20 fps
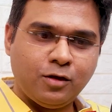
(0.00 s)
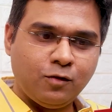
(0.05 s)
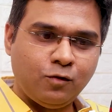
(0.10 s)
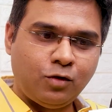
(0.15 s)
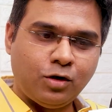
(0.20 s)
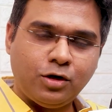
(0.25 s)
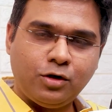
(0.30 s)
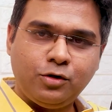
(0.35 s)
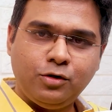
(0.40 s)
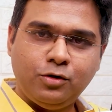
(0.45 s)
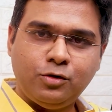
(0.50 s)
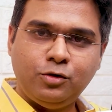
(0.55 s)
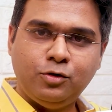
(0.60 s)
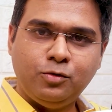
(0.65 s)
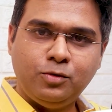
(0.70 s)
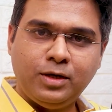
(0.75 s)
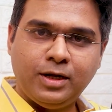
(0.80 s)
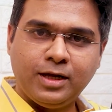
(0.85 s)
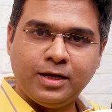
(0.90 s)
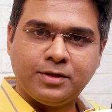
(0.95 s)
What do you
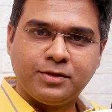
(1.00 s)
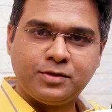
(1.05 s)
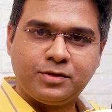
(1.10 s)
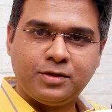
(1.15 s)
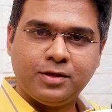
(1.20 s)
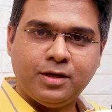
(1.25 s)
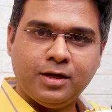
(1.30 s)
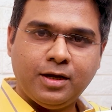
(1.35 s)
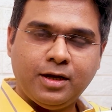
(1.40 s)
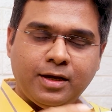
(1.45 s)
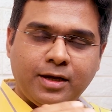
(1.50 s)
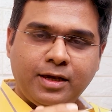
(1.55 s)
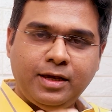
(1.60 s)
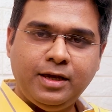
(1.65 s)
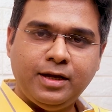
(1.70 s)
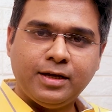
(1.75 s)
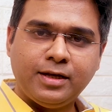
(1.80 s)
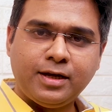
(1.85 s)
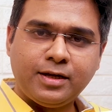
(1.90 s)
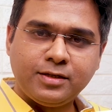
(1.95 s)
do next?
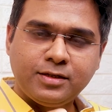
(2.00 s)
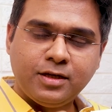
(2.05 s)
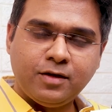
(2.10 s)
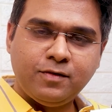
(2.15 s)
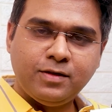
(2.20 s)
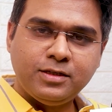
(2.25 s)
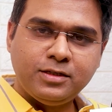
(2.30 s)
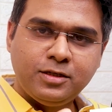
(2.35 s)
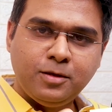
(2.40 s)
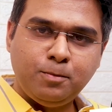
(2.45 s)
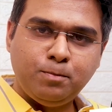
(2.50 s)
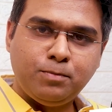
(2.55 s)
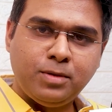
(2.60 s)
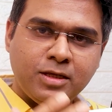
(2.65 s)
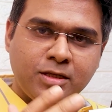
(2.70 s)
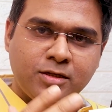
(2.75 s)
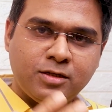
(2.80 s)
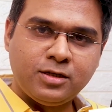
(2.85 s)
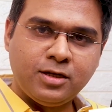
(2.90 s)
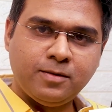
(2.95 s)
Here are 7
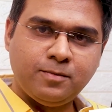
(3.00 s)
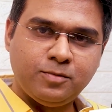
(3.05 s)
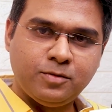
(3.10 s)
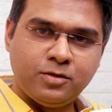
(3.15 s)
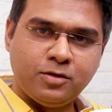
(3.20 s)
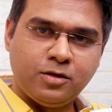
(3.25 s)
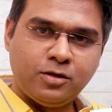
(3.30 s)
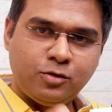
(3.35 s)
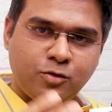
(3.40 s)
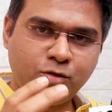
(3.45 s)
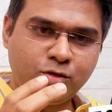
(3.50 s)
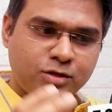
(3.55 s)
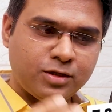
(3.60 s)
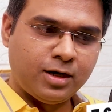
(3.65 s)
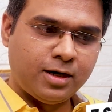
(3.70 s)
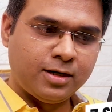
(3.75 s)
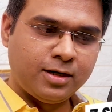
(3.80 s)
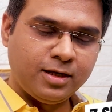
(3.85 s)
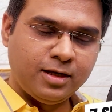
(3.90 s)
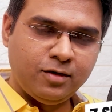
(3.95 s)
simple steps to
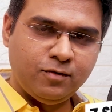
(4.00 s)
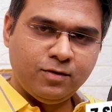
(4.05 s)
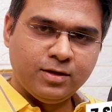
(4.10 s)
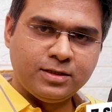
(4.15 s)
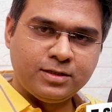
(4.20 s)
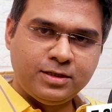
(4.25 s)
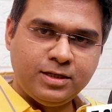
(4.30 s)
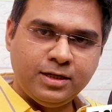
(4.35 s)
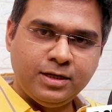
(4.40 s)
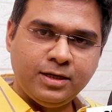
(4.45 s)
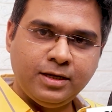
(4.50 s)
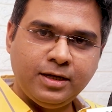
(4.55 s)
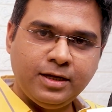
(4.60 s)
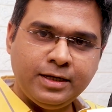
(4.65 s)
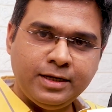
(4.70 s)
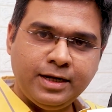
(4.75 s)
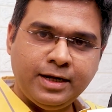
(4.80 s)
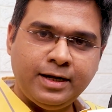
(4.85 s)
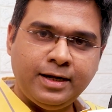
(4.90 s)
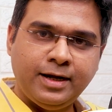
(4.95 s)
start investing
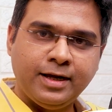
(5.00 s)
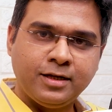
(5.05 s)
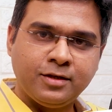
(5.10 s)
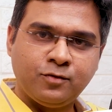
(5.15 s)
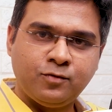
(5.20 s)
in index